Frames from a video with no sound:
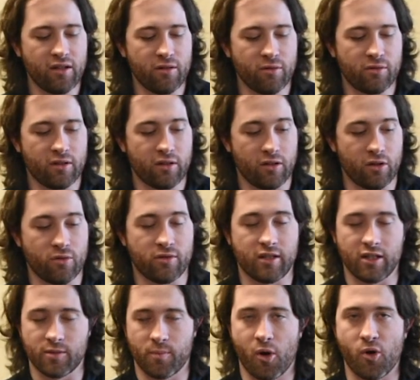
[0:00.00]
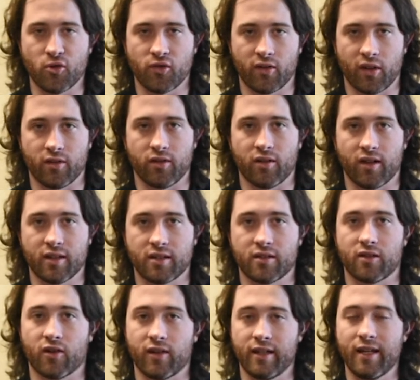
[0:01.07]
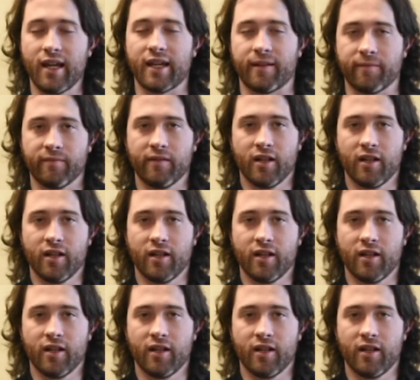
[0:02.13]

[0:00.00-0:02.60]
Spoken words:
you to use these pulse flow units during night.